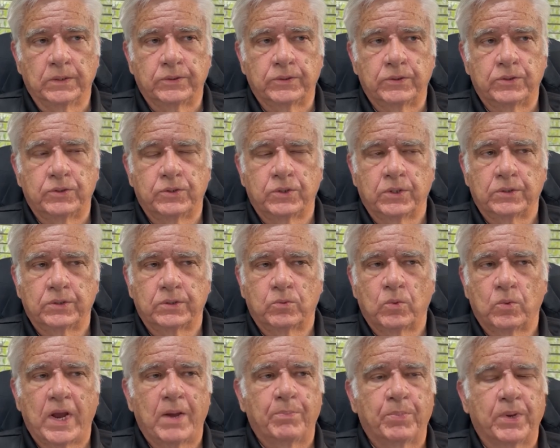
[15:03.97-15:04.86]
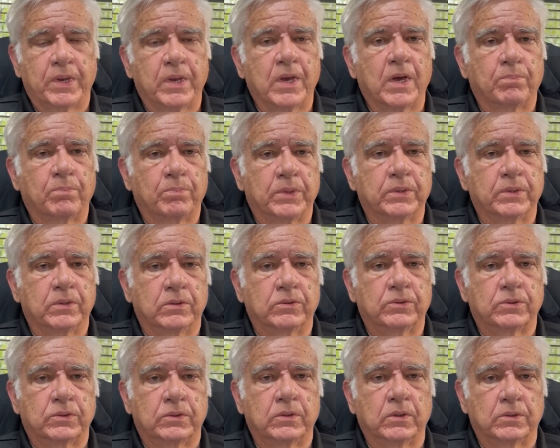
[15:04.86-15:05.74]
It's just wrapping up, but you
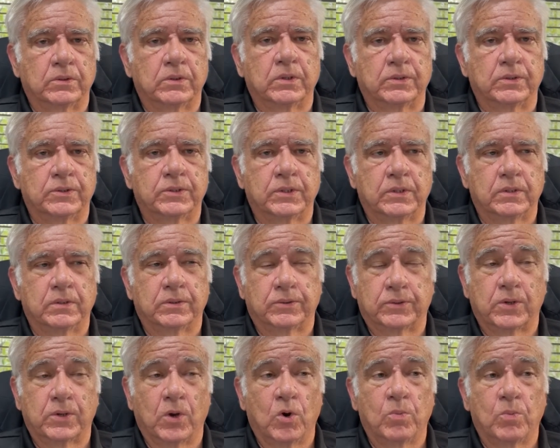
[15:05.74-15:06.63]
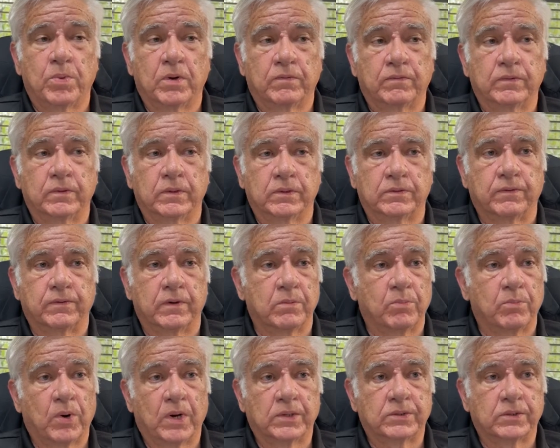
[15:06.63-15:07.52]
still could see the scope of it. It's very
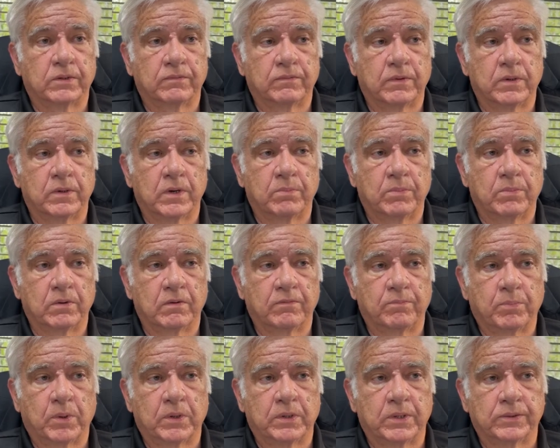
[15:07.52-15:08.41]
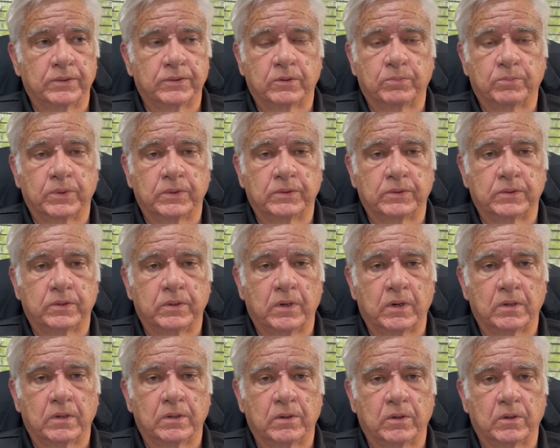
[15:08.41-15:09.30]
impressive. The number of participants
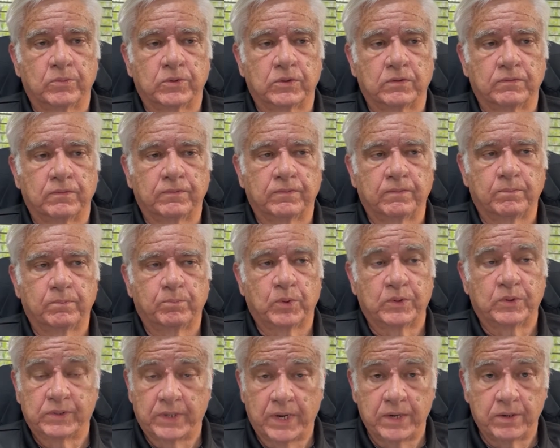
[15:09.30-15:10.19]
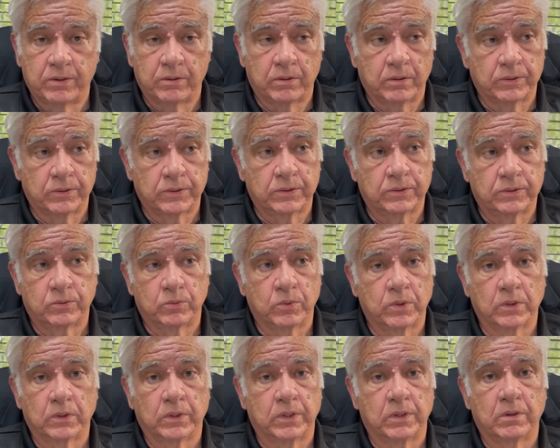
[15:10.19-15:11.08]
there in terms of presenters is
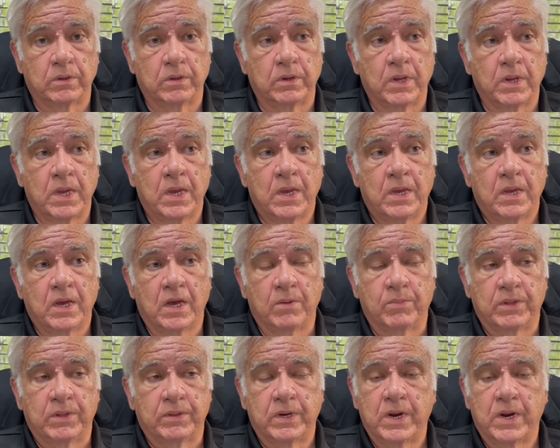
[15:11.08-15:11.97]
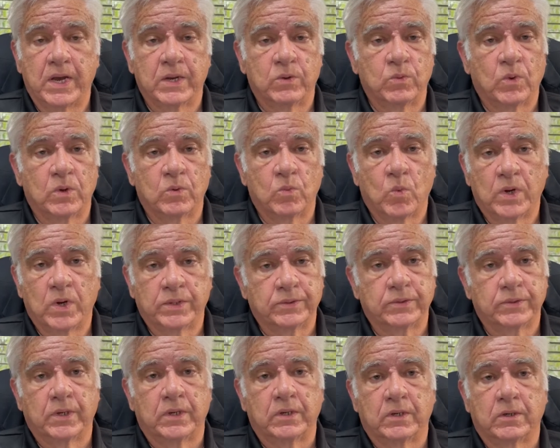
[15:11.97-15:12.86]
really good. I mean, the 911
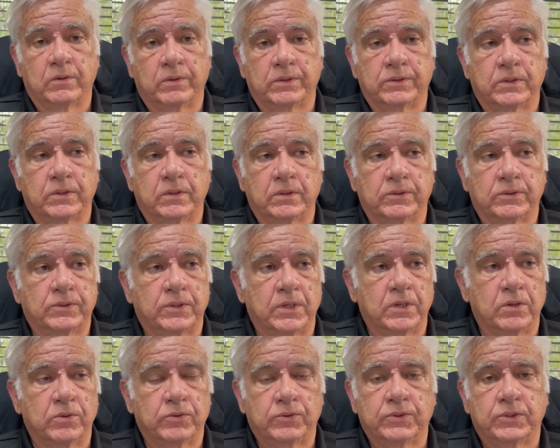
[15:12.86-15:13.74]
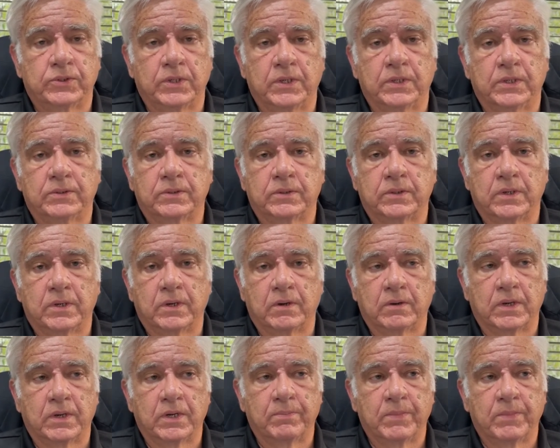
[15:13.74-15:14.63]
Center is there, CUC is
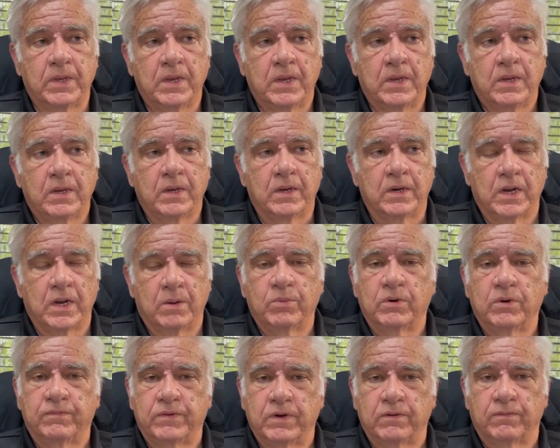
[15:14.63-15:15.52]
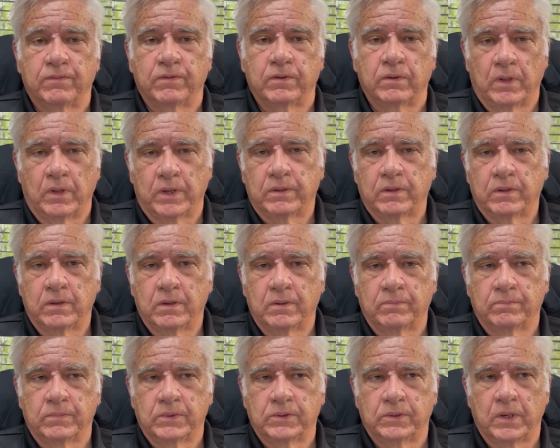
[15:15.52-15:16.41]
there, a number of different, like
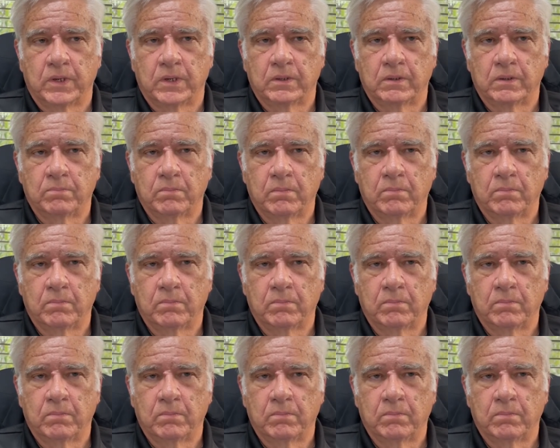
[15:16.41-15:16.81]
the St.